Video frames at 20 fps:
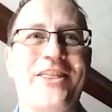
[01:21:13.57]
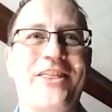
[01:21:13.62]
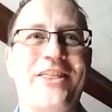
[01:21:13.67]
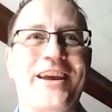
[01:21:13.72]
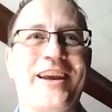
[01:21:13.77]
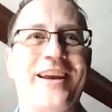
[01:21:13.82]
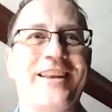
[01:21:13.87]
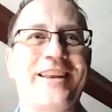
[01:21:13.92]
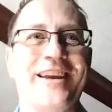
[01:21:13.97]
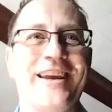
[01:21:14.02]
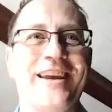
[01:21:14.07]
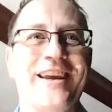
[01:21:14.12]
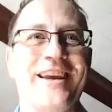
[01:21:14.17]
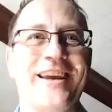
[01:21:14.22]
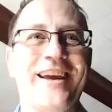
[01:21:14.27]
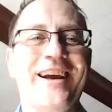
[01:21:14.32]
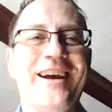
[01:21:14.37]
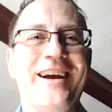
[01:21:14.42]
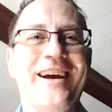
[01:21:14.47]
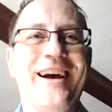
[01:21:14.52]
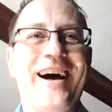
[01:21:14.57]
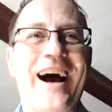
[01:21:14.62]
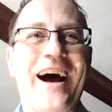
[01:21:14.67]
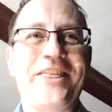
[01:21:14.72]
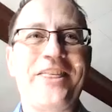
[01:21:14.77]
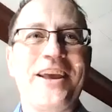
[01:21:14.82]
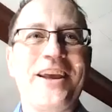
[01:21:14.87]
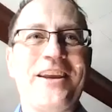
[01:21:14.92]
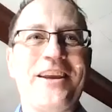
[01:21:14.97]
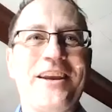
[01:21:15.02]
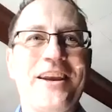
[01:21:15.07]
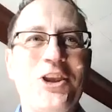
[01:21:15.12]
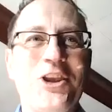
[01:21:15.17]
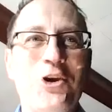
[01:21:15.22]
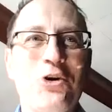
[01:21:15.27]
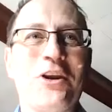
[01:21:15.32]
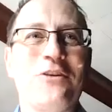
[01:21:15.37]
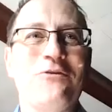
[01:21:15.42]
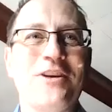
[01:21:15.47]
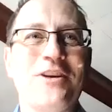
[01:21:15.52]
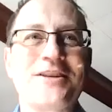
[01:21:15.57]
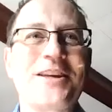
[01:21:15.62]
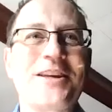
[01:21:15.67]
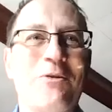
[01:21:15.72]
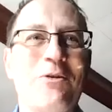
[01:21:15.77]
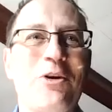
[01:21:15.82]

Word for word: I think the I think you convinced